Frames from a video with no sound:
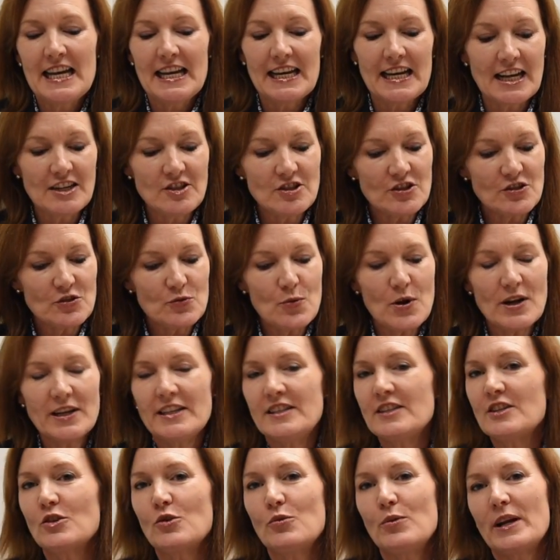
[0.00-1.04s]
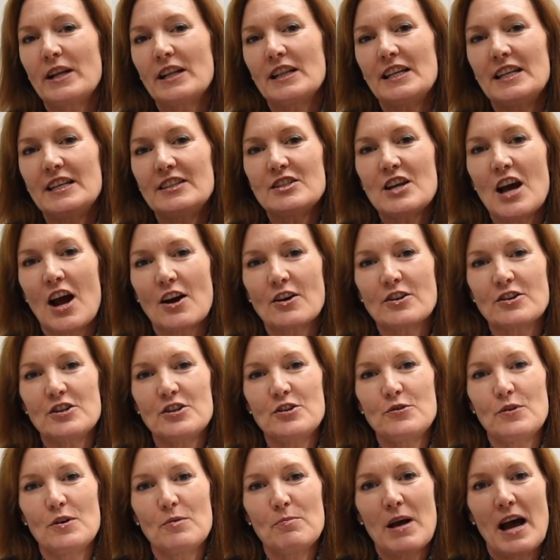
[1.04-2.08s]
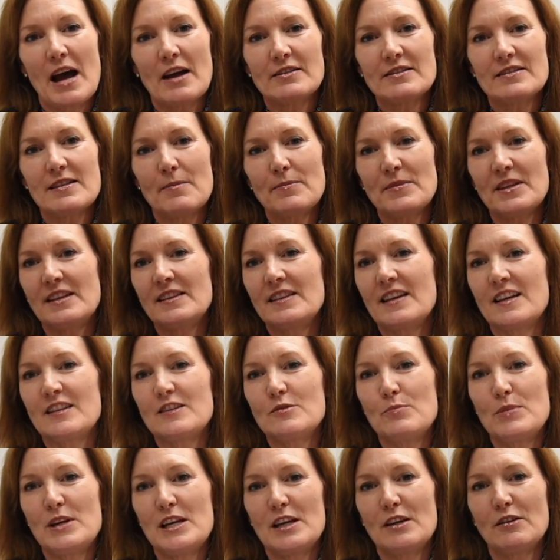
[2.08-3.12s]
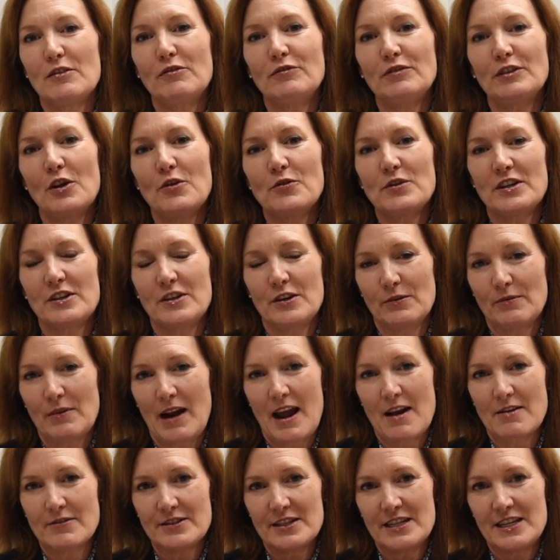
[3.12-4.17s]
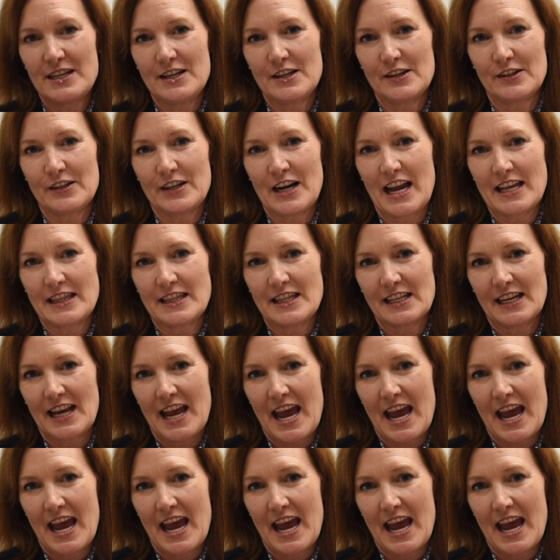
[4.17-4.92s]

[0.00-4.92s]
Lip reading: And I just wanted to quickly talk to you about something that's being floated around here at the